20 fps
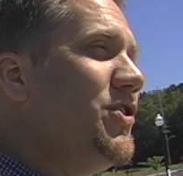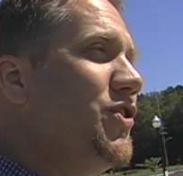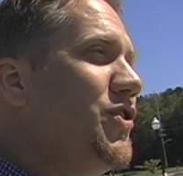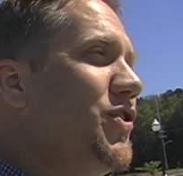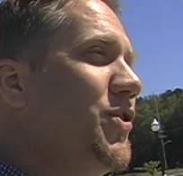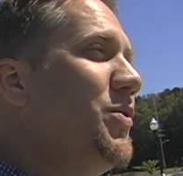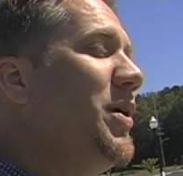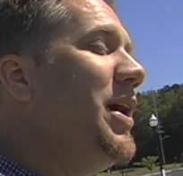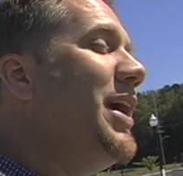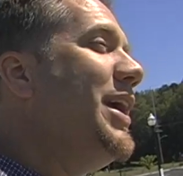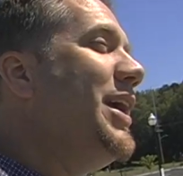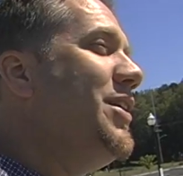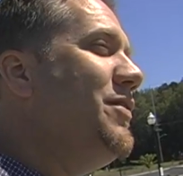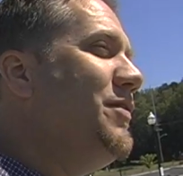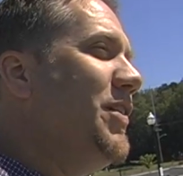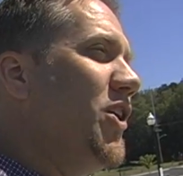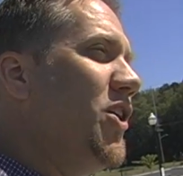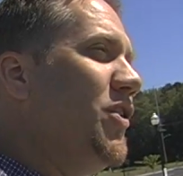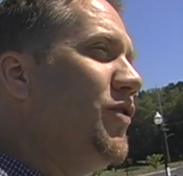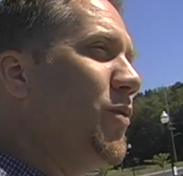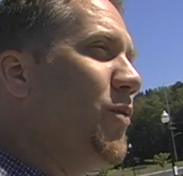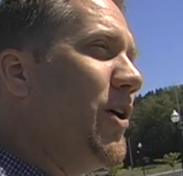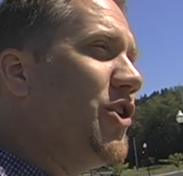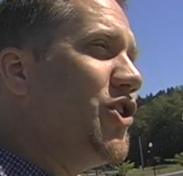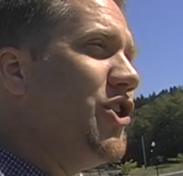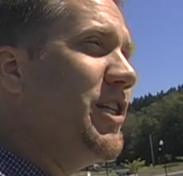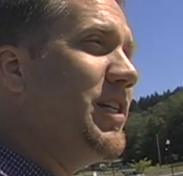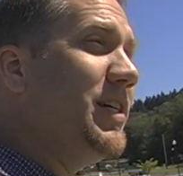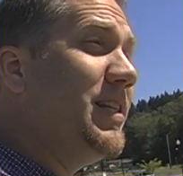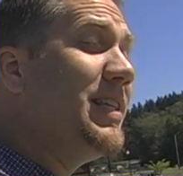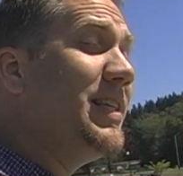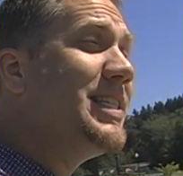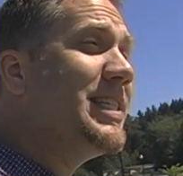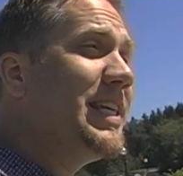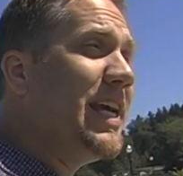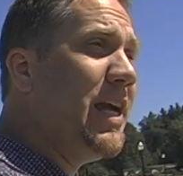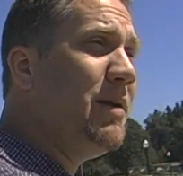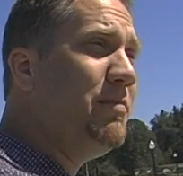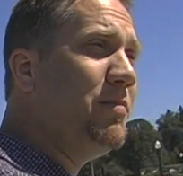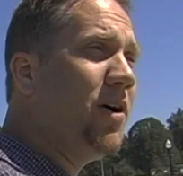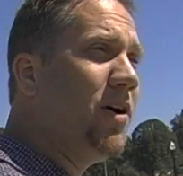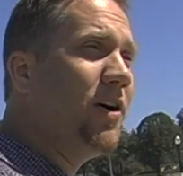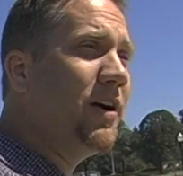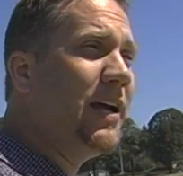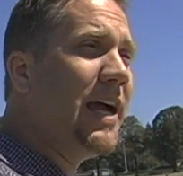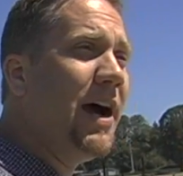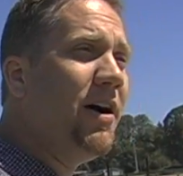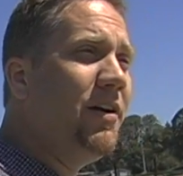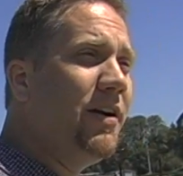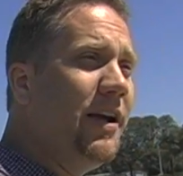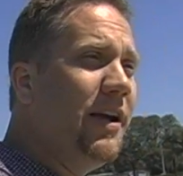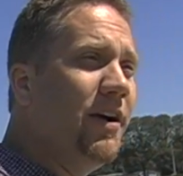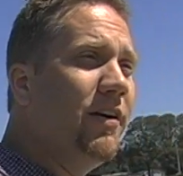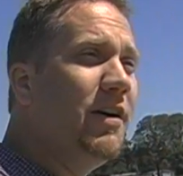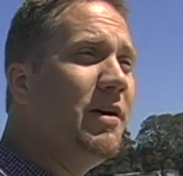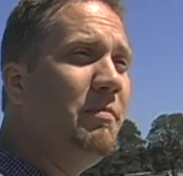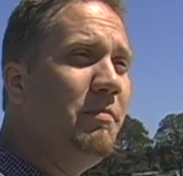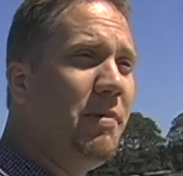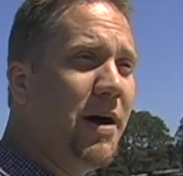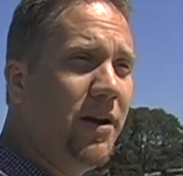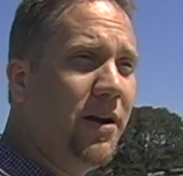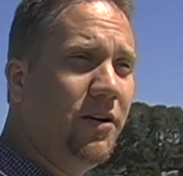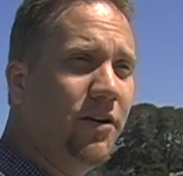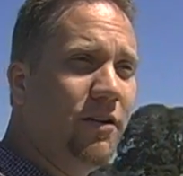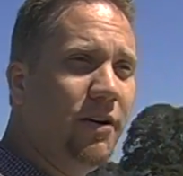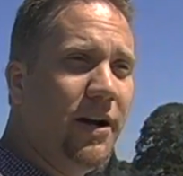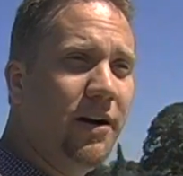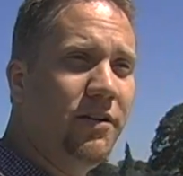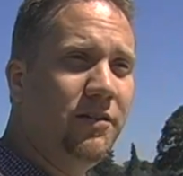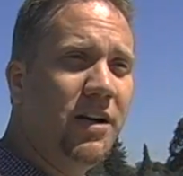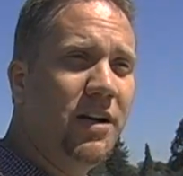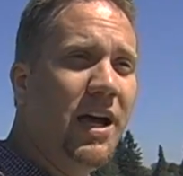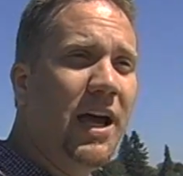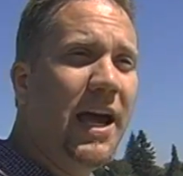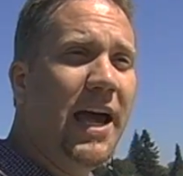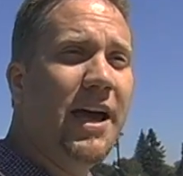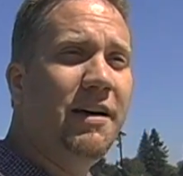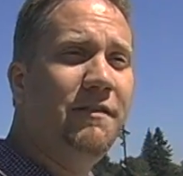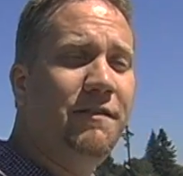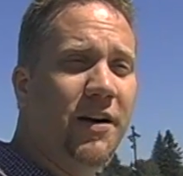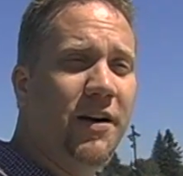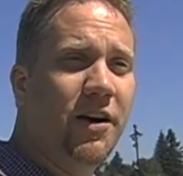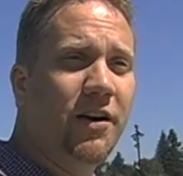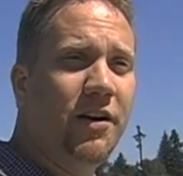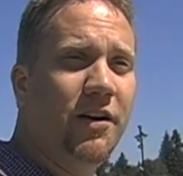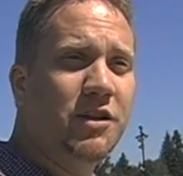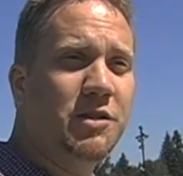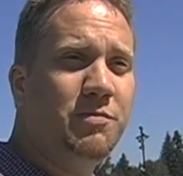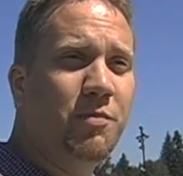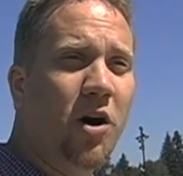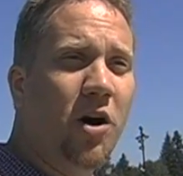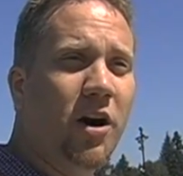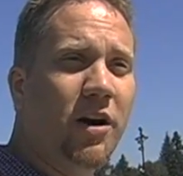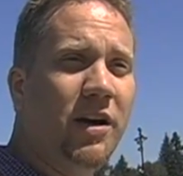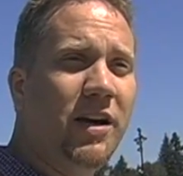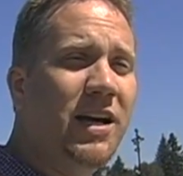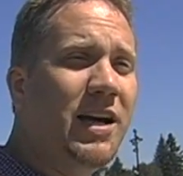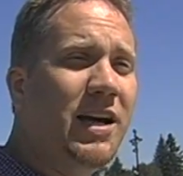to do in Vancouver, Washington, the skate park out here in Battleground at Fairgrounds Park.